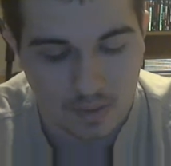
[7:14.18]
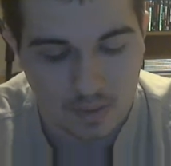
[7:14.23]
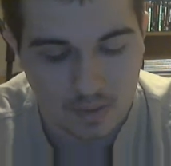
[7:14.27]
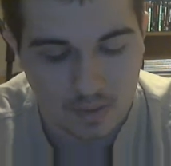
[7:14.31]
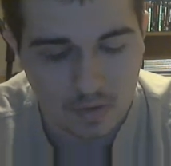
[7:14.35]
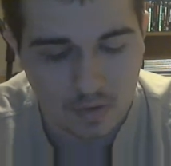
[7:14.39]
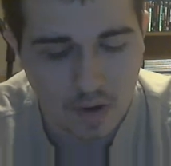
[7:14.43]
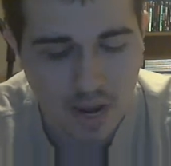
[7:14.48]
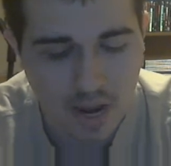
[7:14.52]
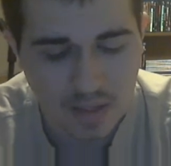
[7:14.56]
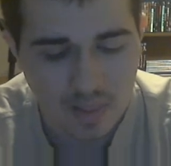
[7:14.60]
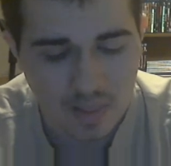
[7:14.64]
you
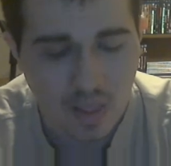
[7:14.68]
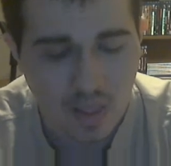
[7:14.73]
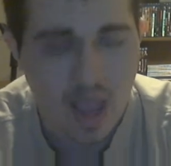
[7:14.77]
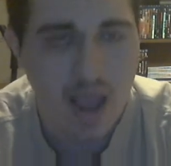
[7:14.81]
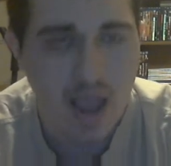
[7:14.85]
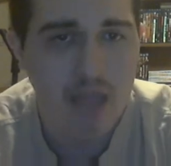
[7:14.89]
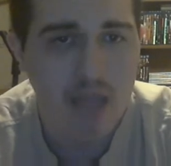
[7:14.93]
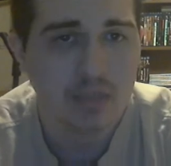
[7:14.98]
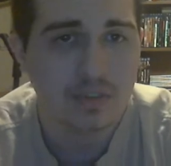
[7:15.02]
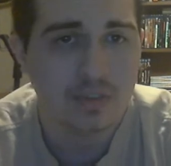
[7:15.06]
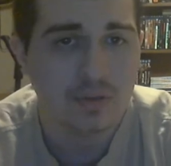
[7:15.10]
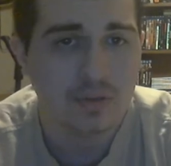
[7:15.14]
know, I
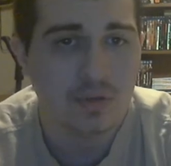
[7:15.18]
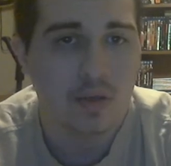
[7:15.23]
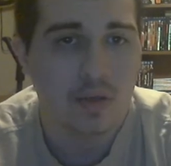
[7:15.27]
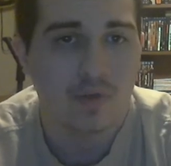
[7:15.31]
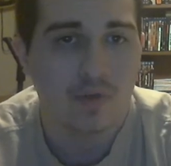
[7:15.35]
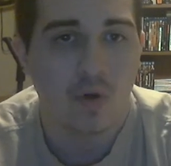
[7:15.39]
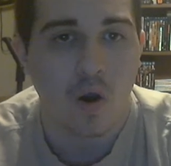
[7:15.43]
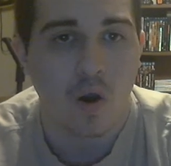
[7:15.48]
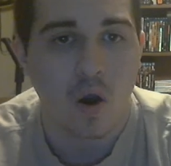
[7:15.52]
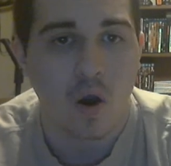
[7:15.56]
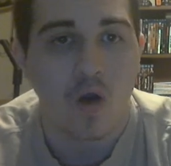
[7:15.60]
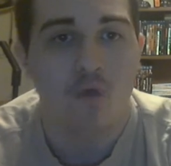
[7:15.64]
actually
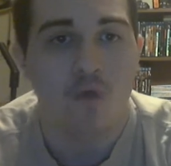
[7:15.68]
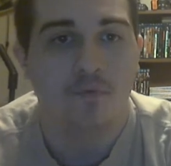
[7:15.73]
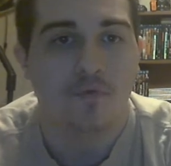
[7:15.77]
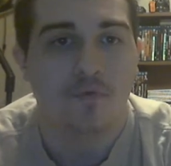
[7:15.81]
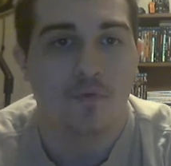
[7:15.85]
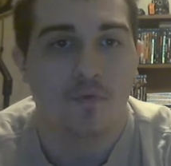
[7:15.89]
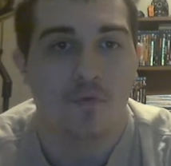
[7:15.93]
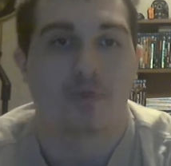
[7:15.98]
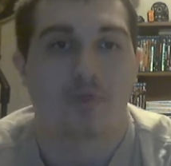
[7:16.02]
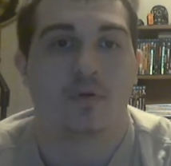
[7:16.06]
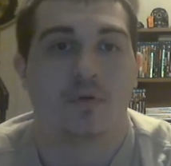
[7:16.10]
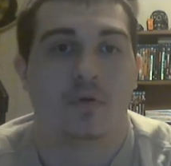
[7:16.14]
like all
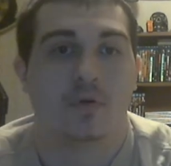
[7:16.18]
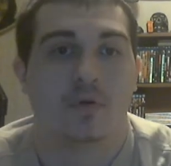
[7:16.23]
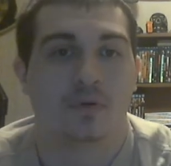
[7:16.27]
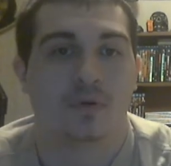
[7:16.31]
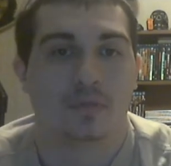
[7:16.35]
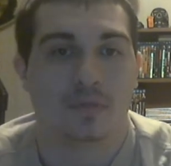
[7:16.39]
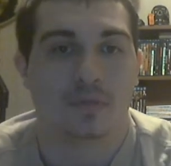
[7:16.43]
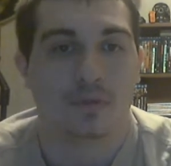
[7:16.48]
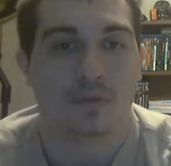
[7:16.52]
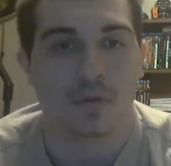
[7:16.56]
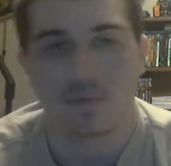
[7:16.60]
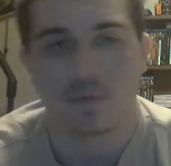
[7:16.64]
four
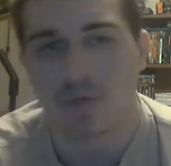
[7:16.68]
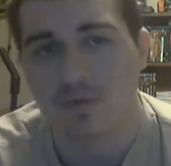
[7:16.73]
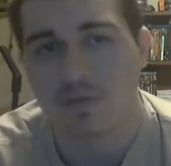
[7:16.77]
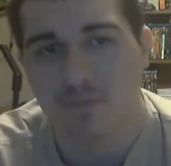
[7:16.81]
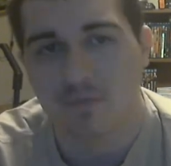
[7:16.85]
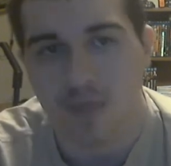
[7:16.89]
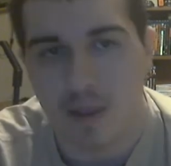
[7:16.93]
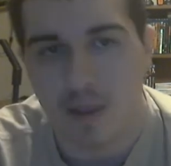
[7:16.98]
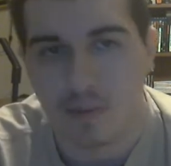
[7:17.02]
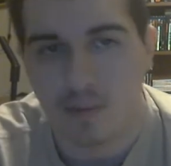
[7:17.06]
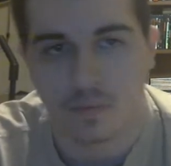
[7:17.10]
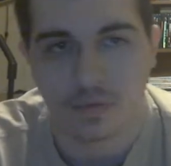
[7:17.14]
girls. You know,
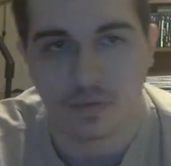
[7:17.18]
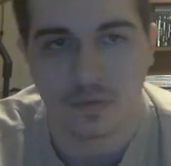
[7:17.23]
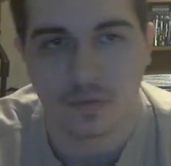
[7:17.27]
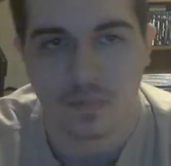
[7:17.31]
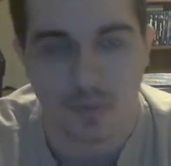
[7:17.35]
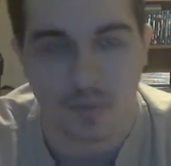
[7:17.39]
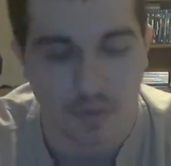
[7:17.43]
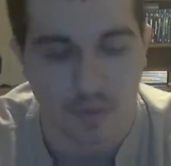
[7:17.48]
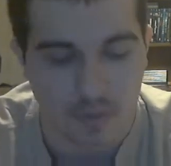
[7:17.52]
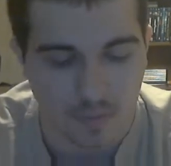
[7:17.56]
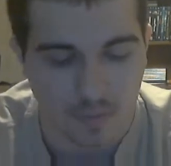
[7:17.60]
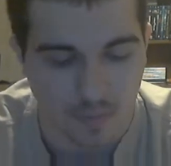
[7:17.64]
Neve Campbell's
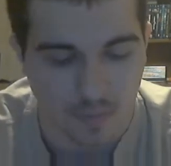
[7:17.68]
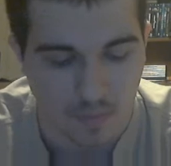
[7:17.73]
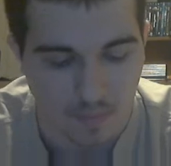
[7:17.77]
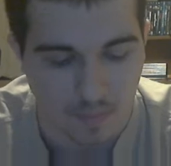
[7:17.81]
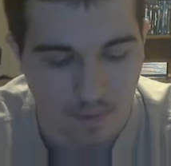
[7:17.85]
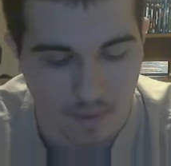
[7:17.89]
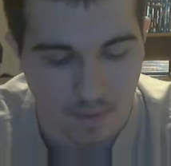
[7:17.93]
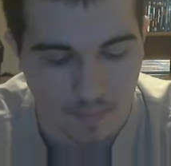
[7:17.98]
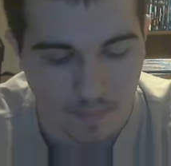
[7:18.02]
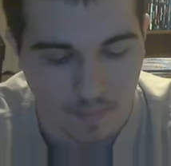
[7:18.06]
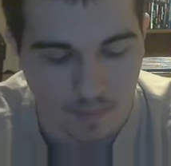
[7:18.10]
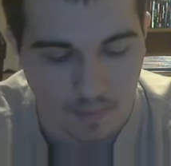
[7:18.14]
really cool in
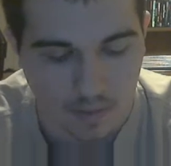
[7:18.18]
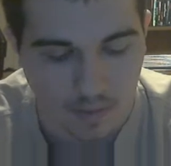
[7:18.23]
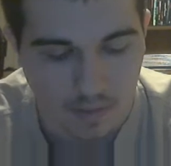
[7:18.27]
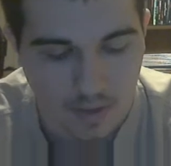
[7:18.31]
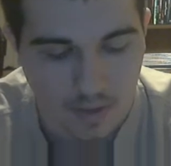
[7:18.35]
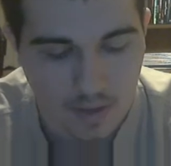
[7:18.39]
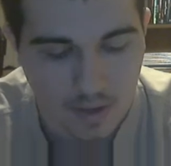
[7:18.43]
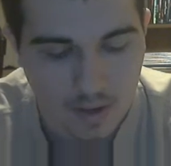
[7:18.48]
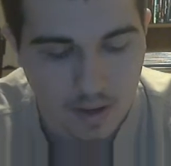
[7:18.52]
my book.